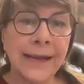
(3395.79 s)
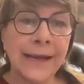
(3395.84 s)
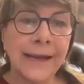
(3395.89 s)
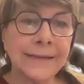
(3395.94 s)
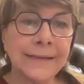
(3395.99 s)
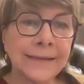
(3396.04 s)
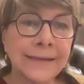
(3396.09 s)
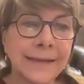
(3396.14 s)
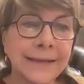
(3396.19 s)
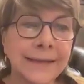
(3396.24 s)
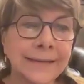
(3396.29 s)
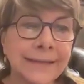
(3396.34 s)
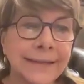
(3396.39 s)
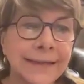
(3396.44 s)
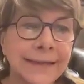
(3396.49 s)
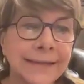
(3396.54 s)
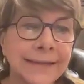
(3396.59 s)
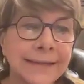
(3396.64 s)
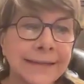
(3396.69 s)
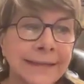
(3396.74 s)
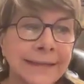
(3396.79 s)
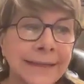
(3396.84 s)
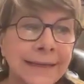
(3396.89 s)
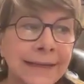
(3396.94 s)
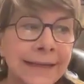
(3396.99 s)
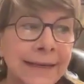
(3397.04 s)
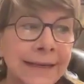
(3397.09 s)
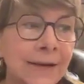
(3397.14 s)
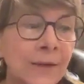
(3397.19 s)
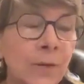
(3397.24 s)
as this,
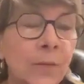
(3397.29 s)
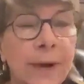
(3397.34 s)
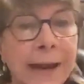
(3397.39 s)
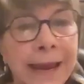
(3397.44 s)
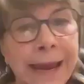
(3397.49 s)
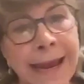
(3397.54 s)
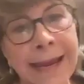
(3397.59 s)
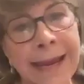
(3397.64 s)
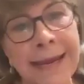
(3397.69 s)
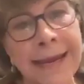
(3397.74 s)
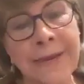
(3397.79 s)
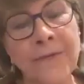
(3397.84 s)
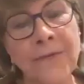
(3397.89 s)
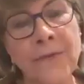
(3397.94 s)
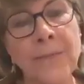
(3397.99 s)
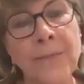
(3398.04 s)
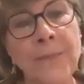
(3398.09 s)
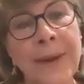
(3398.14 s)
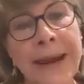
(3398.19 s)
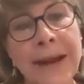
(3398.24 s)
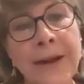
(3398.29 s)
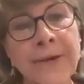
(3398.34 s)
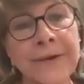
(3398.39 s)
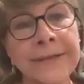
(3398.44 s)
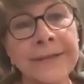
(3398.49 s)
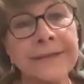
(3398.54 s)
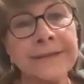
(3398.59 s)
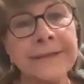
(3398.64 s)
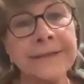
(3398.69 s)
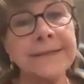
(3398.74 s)
in a way, for
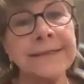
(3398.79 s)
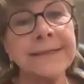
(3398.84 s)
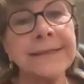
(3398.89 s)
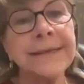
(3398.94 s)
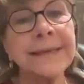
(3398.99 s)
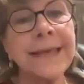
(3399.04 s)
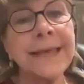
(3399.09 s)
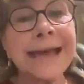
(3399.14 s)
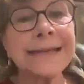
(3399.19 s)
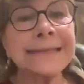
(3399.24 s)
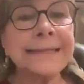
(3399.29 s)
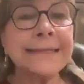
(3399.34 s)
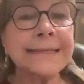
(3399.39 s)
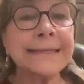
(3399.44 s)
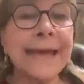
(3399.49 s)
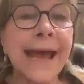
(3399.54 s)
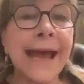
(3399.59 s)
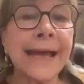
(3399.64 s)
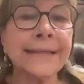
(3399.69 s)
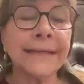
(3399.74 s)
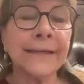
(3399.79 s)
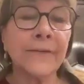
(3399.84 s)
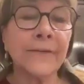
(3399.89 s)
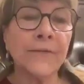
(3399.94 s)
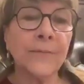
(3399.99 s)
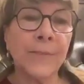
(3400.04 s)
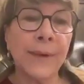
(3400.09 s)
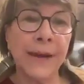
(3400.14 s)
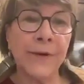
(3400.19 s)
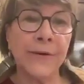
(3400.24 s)
parents, it's the last task
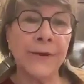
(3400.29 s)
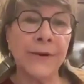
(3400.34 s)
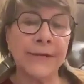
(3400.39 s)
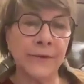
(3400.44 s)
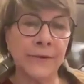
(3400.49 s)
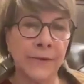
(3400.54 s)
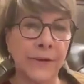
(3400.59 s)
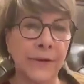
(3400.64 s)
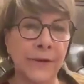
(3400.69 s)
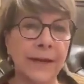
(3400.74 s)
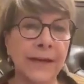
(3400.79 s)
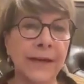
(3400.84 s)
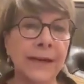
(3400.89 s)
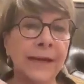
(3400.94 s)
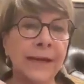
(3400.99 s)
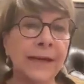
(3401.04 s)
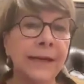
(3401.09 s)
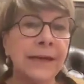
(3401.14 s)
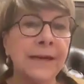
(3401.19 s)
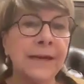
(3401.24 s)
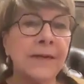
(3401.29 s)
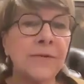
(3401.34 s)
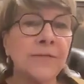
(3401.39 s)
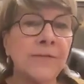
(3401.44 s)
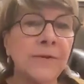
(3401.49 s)
of parenthood. If